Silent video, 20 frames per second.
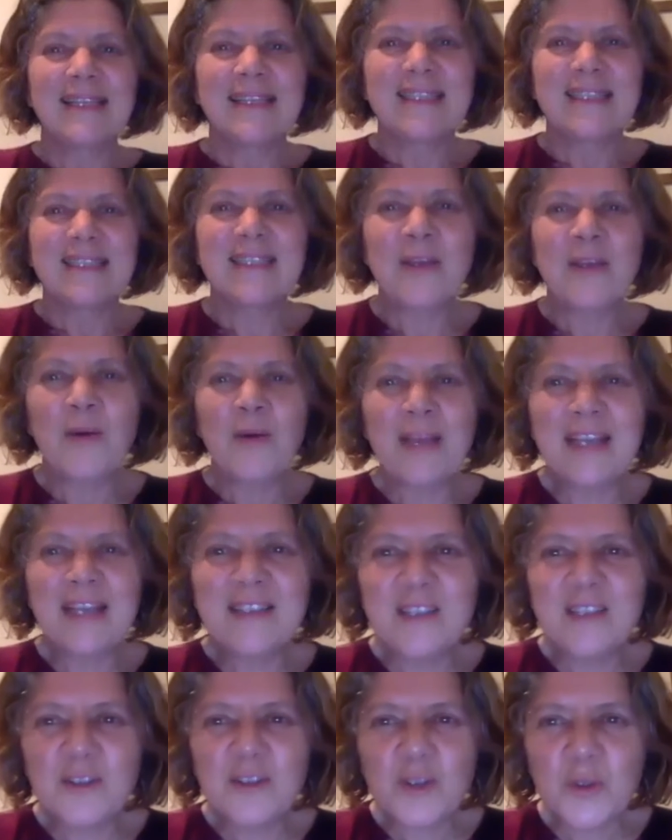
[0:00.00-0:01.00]
So,
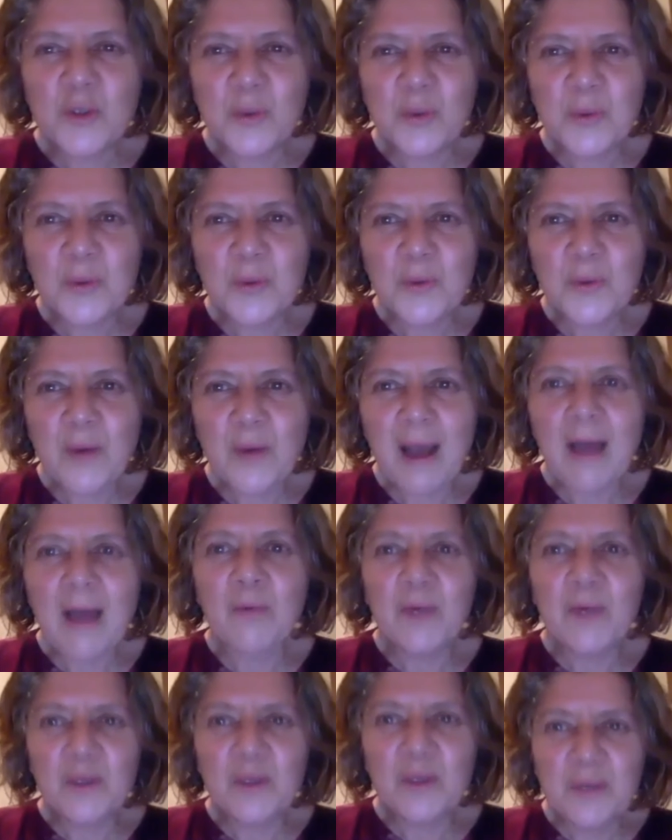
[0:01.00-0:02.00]
is it true? Are
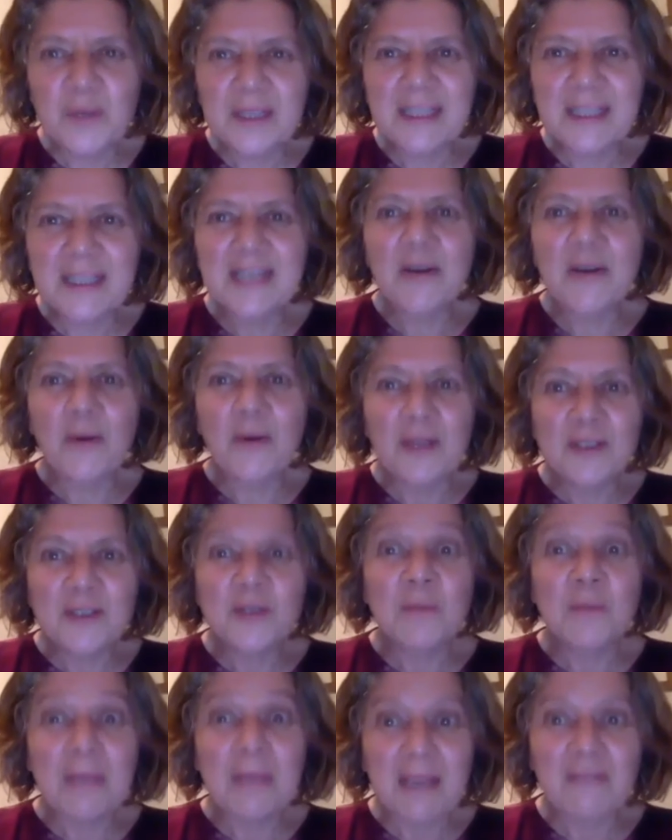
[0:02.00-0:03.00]
we really going
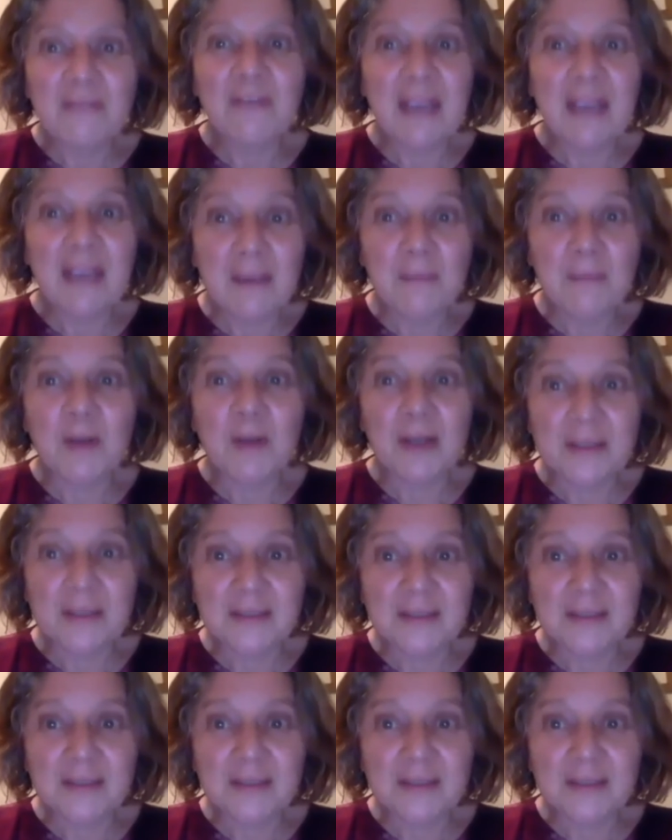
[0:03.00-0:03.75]
to make fake blood?